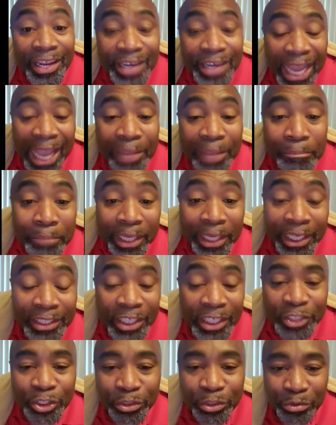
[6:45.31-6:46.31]
When you're
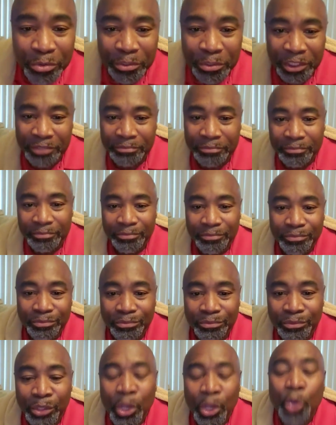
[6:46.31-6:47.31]
uncomfortable, that's when you're
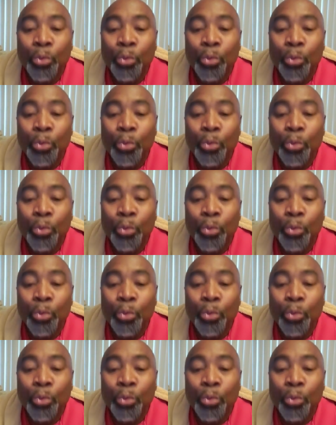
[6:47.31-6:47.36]
growing.